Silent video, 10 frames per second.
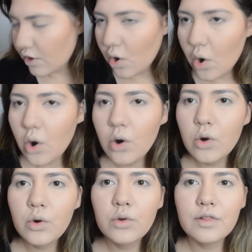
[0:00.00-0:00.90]
The
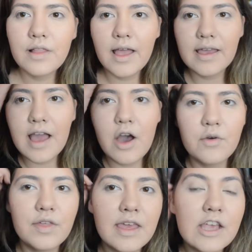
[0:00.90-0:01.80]
whole like
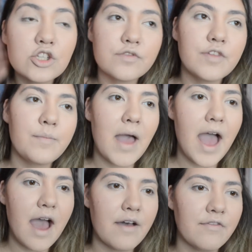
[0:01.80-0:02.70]
how the each of them
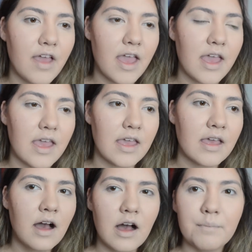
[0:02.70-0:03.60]
have a
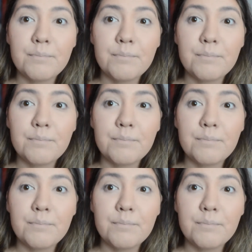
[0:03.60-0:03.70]
um,